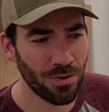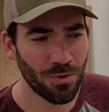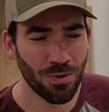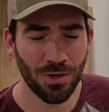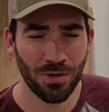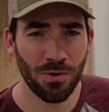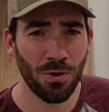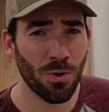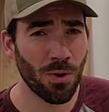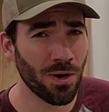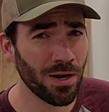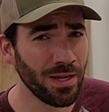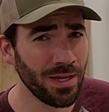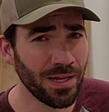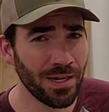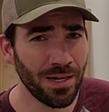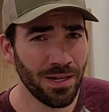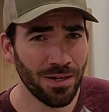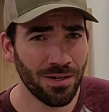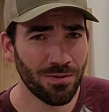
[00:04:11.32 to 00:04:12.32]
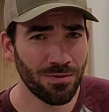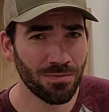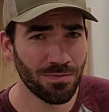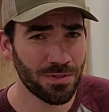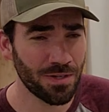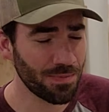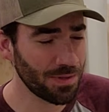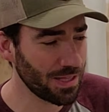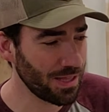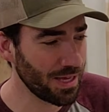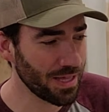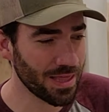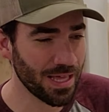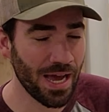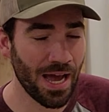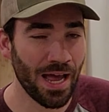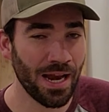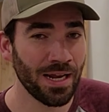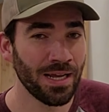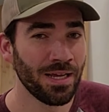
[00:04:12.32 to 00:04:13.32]
or Corian, something like
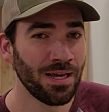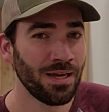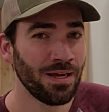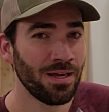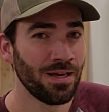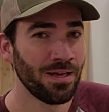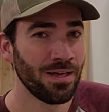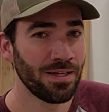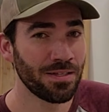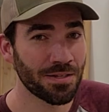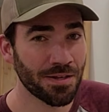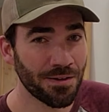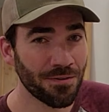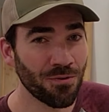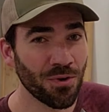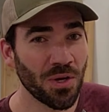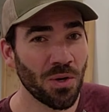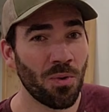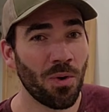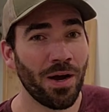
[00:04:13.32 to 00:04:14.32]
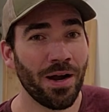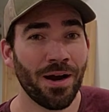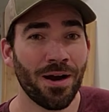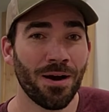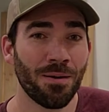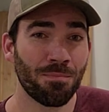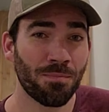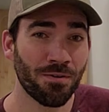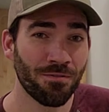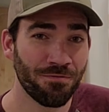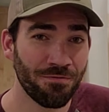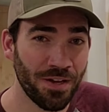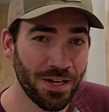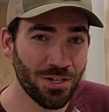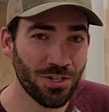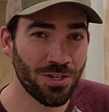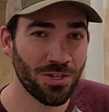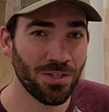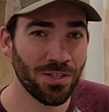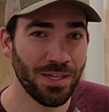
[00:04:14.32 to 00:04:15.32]
that, it's going to require
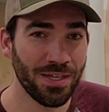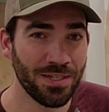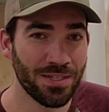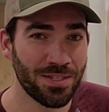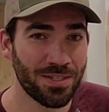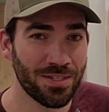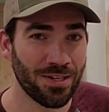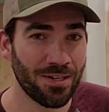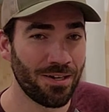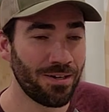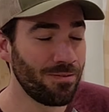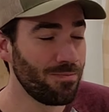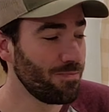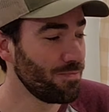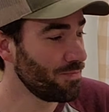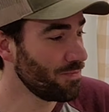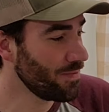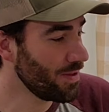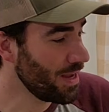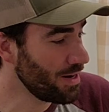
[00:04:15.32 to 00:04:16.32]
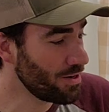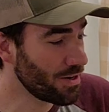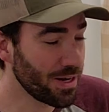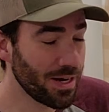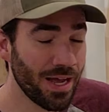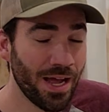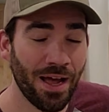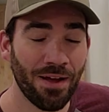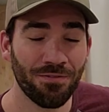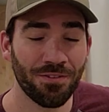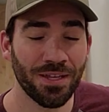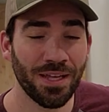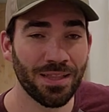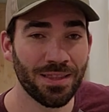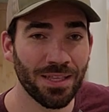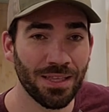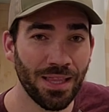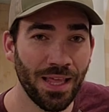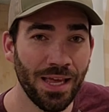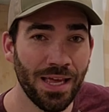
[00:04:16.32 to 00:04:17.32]
professional install, and you're going to have to
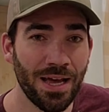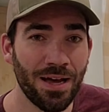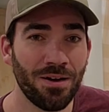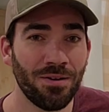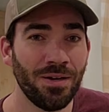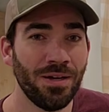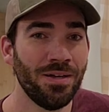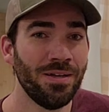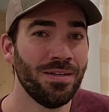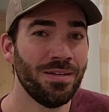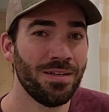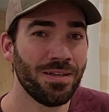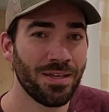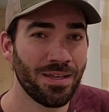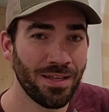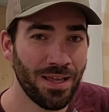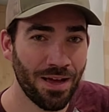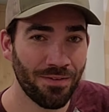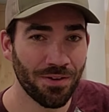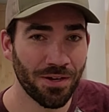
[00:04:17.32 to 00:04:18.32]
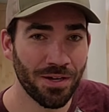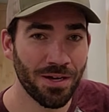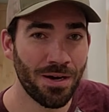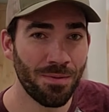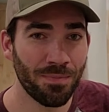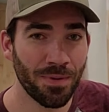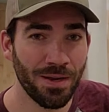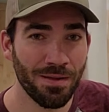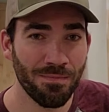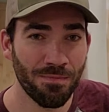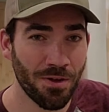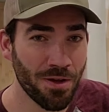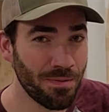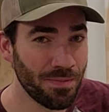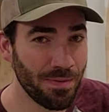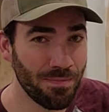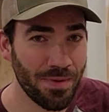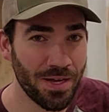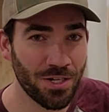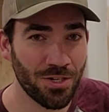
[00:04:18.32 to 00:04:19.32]
get the layout, have a company
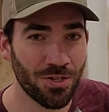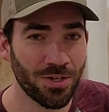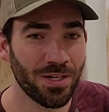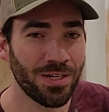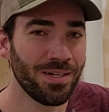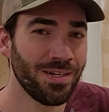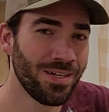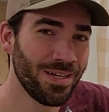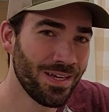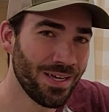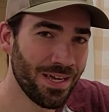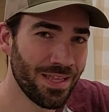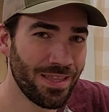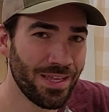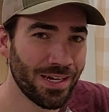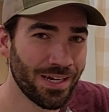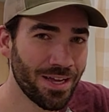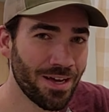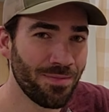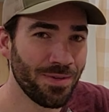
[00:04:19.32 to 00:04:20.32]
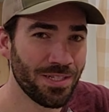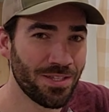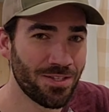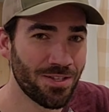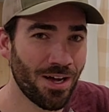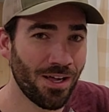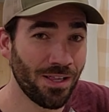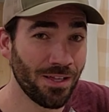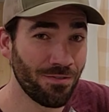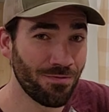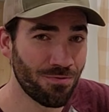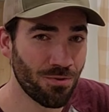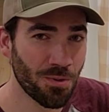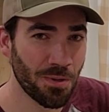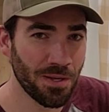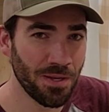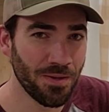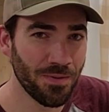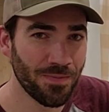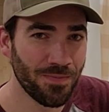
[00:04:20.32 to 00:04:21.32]
come and measure it, and then come install it
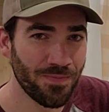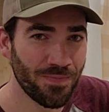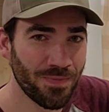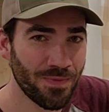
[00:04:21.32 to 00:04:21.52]
for you.